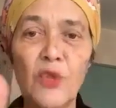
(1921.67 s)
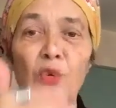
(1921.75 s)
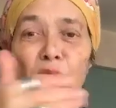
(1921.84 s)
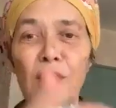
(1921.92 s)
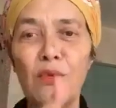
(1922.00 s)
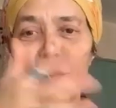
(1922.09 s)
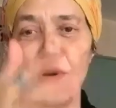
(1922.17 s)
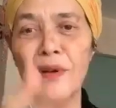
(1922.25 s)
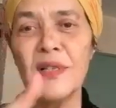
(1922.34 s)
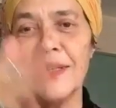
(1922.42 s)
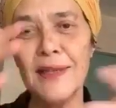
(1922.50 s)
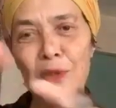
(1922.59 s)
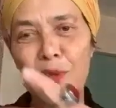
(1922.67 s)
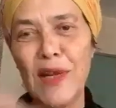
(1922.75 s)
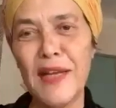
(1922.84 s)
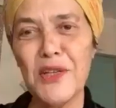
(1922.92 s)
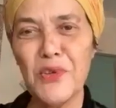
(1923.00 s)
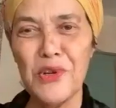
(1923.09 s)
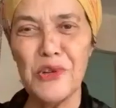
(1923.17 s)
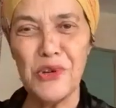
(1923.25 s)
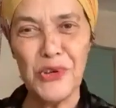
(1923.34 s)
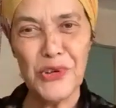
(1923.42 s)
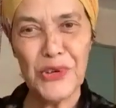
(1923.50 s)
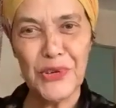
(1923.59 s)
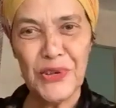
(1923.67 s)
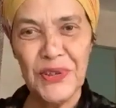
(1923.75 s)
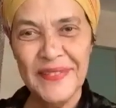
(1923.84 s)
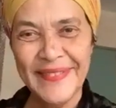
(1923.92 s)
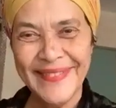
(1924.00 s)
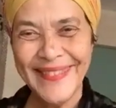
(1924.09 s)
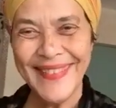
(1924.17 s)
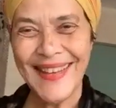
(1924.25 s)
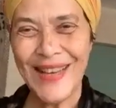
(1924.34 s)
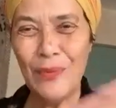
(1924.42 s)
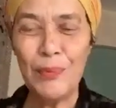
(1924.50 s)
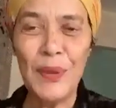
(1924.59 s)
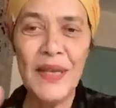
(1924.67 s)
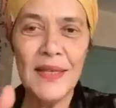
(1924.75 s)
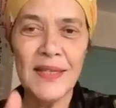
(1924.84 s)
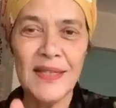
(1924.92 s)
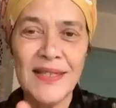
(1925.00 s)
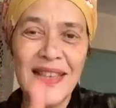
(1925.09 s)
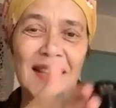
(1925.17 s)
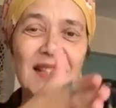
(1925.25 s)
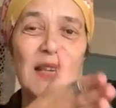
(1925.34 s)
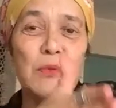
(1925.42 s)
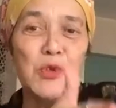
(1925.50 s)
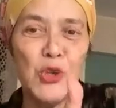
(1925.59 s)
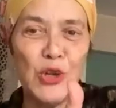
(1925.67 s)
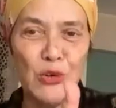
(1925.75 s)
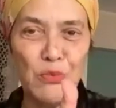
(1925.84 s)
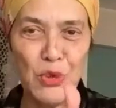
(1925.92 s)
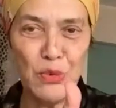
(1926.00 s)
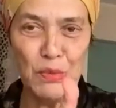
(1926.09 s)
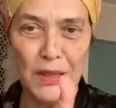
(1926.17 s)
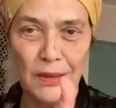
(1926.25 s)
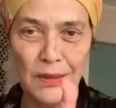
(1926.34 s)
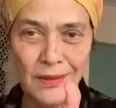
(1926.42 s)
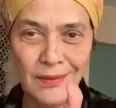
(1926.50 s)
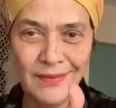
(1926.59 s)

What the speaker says: War is a natural order, and peace is the exceptional moment.